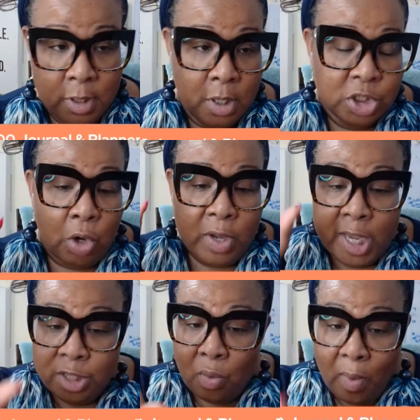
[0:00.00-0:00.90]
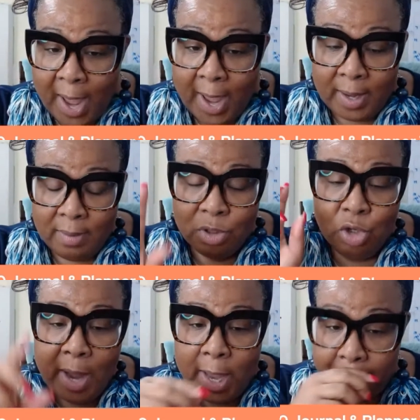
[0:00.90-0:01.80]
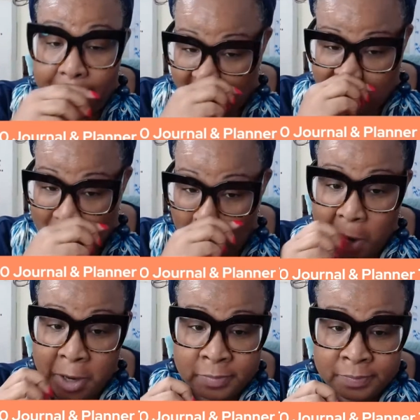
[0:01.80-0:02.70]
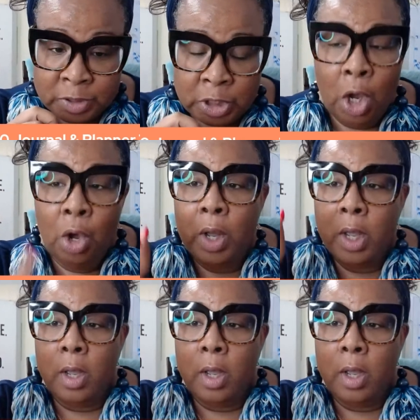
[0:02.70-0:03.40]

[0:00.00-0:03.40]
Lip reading: So either way, you had to put on some work. So